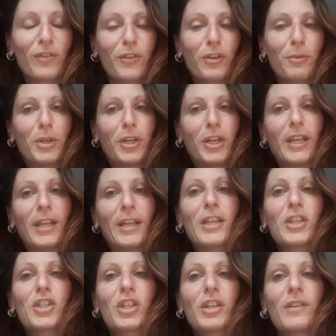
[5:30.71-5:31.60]
Community
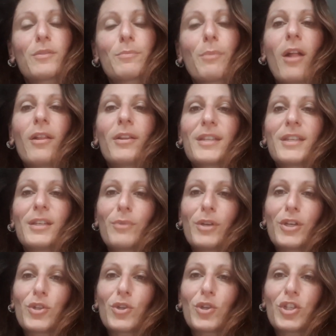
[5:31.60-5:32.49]
Initiatives, Policy and
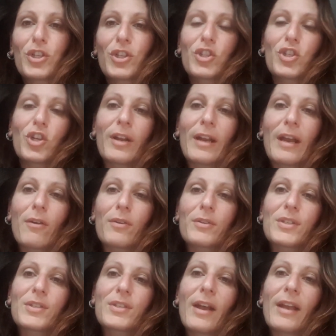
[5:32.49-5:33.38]
Research at the John
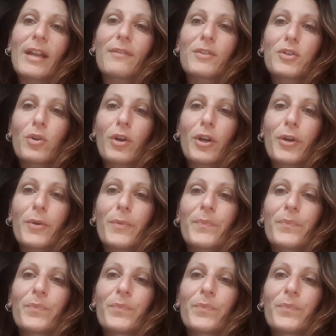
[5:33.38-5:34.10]
Howard Society of Toronto.